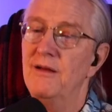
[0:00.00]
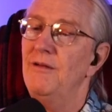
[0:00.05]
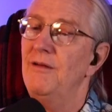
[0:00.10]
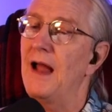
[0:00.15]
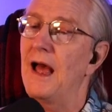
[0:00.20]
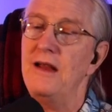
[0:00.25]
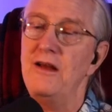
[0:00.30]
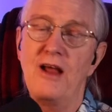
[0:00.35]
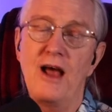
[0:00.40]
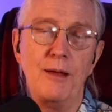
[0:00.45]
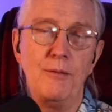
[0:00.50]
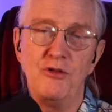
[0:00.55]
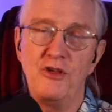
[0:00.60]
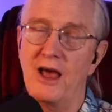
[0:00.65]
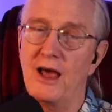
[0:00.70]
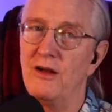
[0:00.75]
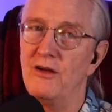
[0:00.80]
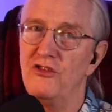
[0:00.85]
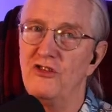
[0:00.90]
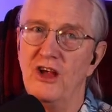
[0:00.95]
9 times
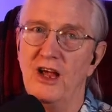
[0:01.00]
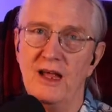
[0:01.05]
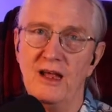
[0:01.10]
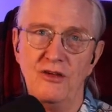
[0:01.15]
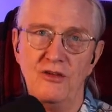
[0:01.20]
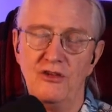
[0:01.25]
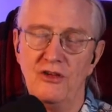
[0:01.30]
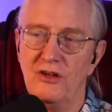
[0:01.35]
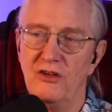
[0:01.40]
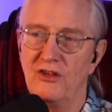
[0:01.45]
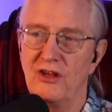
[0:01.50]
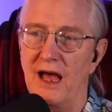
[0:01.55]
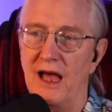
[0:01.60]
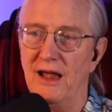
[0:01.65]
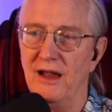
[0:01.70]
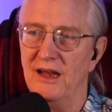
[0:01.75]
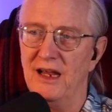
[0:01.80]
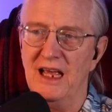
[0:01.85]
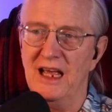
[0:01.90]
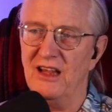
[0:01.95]
out of 10,
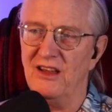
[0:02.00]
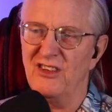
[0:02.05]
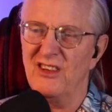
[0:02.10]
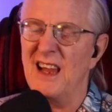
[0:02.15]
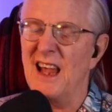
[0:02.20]
it's